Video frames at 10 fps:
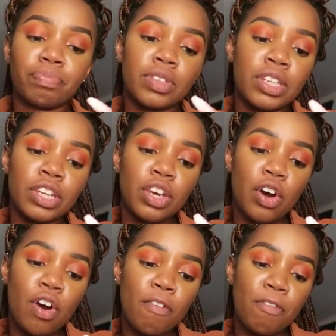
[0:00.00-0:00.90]

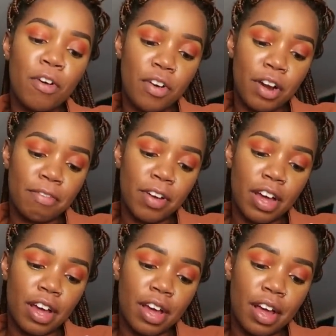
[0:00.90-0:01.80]
Dior
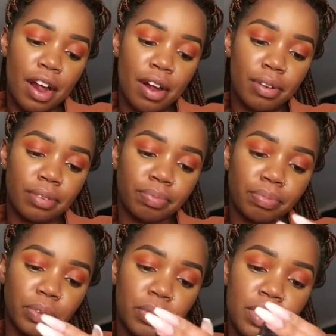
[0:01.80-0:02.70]
Forever,
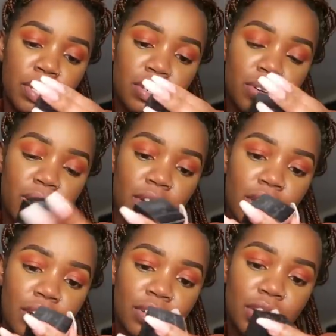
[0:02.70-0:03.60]
what is it called
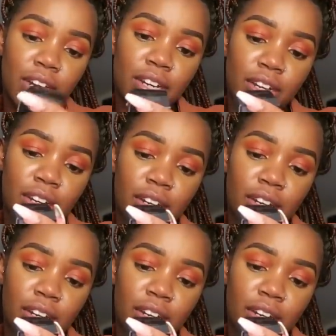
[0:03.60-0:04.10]
actually?